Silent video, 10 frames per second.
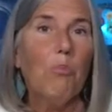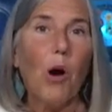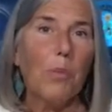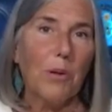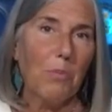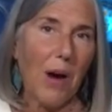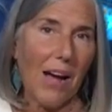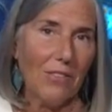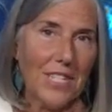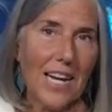Barbara
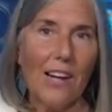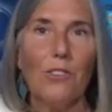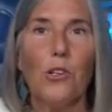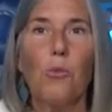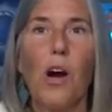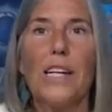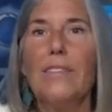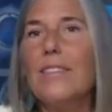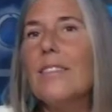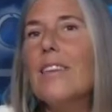Brown Taylor
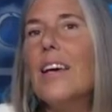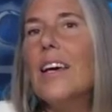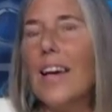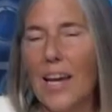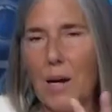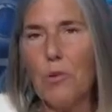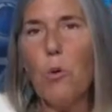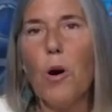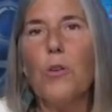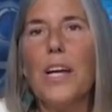writes, and I'm
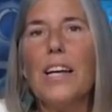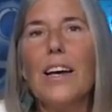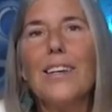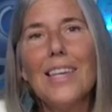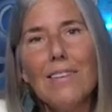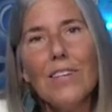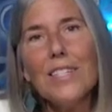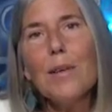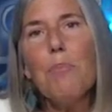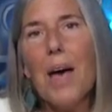quoting, "Give
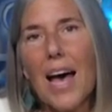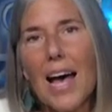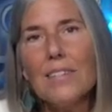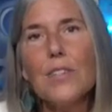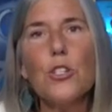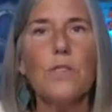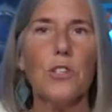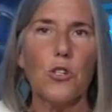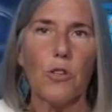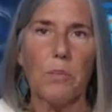us a passage
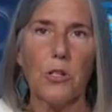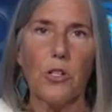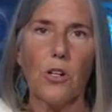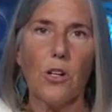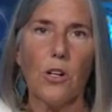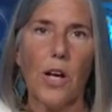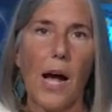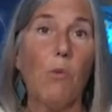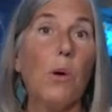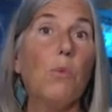of Scripture,
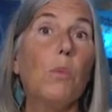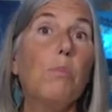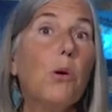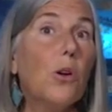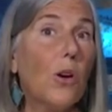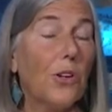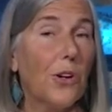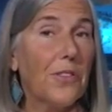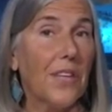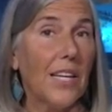and we will put on
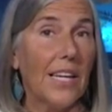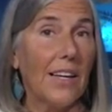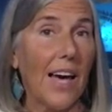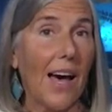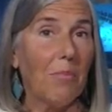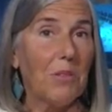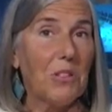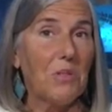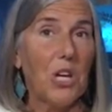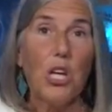our thinking
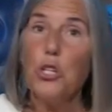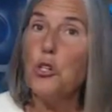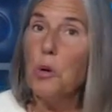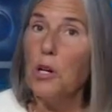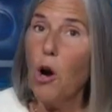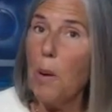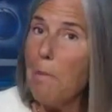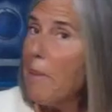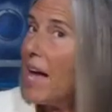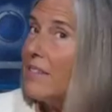caps, doing
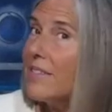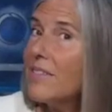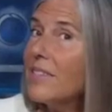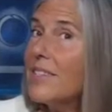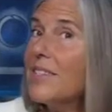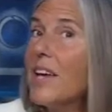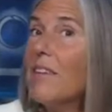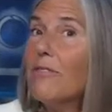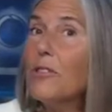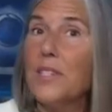our best to
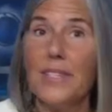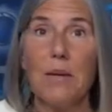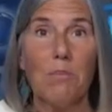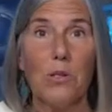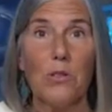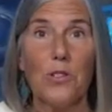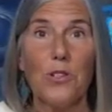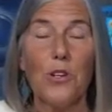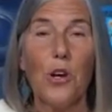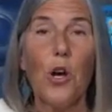decipher the
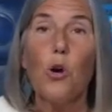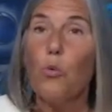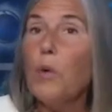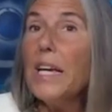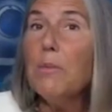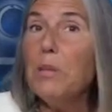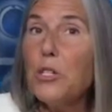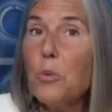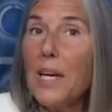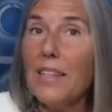symbols, read
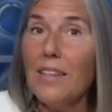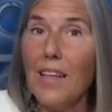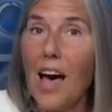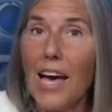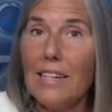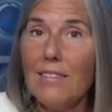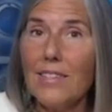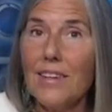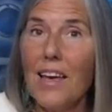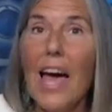between the
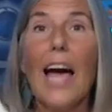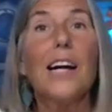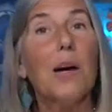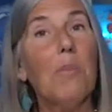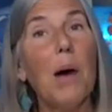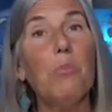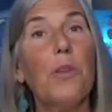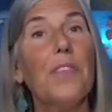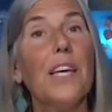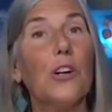lines, and come up
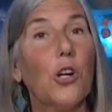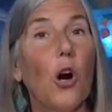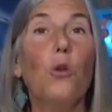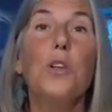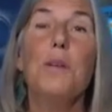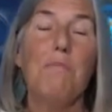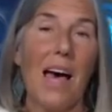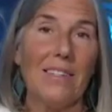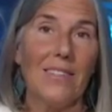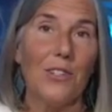with the encoded
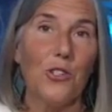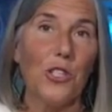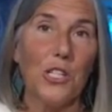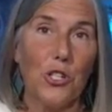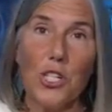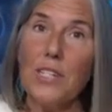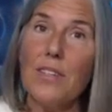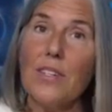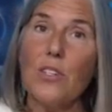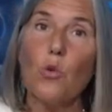message that
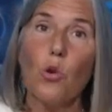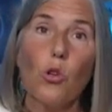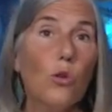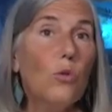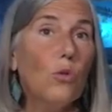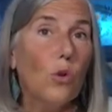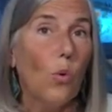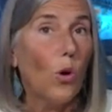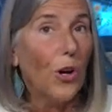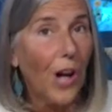Jesus or Luke
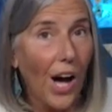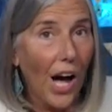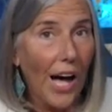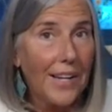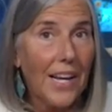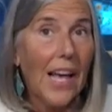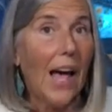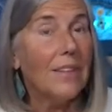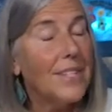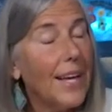or God
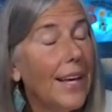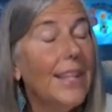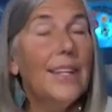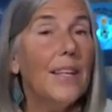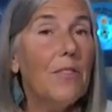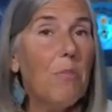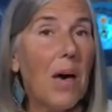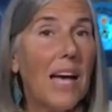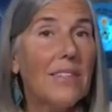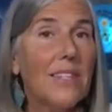has hidden in the
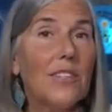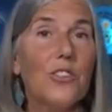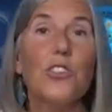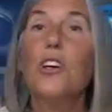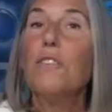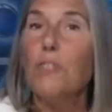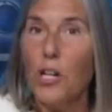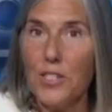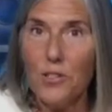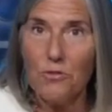passage for
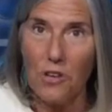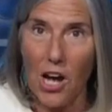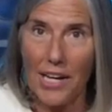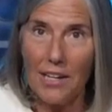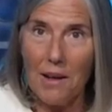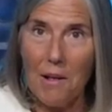us to find."